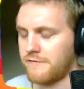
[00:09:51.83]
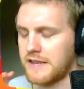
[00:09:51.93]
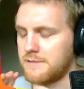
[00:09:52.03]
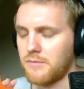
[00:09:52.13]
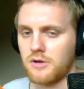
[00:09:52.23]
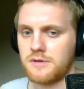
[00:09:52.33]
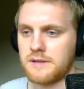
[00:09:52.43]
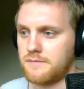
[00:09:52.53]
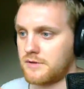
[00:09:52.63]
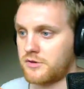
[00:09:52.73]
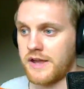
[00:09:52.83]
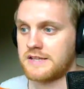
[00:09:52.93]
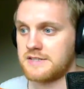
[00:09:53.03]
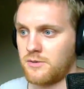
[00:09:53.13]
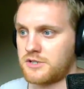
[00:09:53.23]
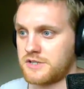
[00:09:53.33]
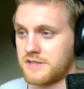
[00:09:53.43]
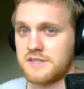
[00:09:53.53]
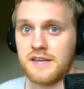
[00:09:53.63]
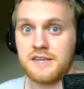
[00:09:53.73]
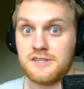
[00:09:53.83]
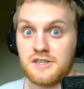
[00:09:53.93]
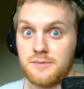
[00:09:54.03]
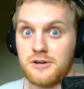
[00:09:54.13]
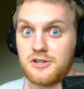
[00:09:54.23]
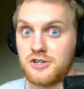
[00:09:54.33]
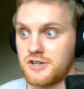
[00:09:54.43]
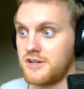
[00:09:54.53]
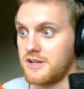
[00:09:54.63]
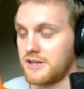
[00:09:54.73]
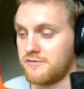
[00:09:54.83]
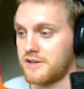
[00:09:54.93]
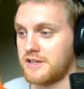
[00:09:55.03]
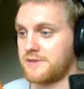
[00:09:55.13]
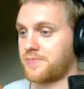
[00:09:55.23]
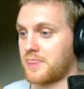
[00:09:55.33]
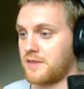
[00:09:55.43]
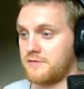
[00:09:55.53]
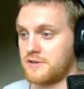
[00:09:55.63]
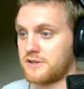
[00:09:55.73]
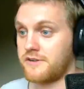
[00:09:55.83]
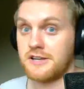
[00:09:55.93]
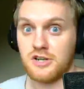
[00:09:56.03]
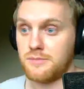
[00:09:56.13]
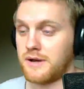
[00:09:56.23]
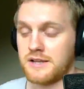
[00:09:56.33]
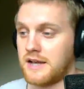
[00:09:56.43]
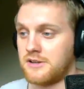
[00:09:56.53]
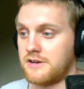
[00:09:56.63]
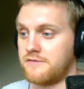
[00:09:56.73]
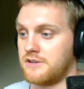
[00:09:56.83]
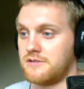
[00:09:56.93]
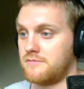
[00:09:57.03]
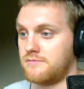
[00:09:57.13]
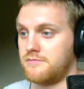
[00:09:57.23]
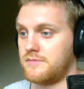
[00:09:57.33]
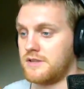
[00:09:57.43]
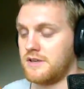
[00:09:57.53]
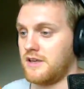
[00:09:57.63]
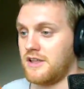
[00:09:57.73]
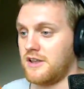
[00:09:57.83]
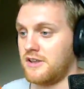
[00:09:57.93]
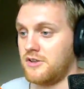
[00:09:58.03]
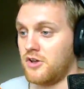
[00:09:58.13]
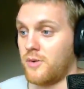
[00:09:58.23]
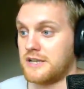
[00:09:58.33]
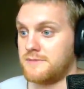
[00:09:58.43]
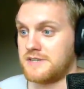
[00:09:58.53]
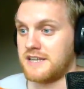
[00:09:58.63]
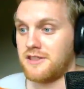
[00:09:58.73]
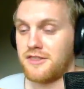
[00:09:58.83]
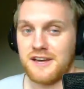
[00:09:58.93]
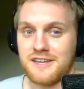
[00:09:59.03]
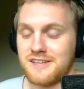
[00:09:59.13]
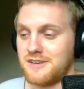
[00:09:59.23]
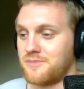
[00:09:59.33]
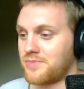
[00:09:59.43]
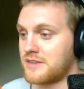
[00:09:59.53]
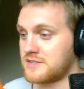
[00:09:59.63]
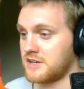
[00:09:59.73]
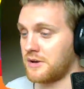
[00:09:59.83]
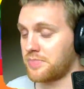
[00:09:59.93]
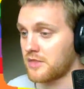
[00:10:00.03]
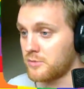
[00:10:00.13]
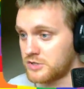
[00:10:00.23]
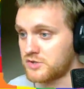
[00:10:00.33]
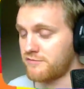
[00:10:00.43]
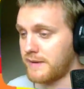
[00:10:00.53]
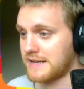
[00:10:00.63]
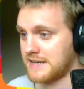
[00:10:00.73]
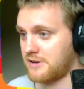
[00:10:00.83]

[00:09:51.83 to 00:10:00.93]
If any mod creators are watching this, thank you so much. Really, you've done a great job. I don't even know where to begin in thanking you. So we drift back